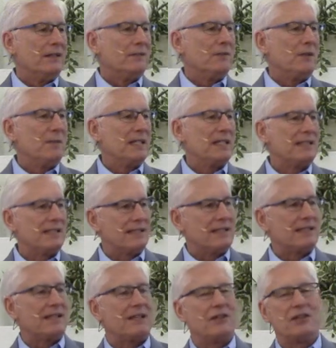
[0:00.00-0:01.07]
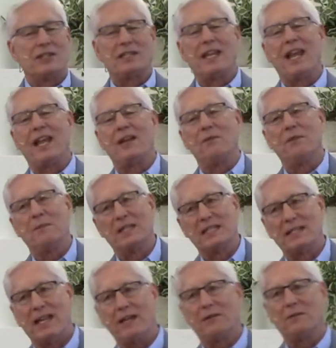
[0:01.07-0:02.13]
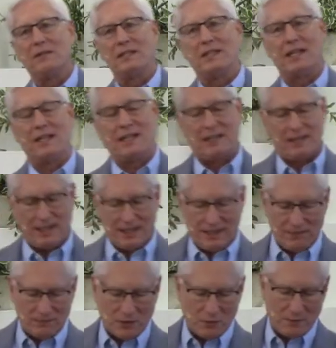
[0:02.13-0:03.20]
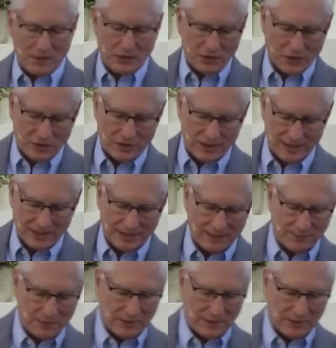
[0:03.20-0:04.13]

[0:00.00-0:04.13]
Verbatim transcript: We misunderstand and we mistake when we say that the Roman church doesn't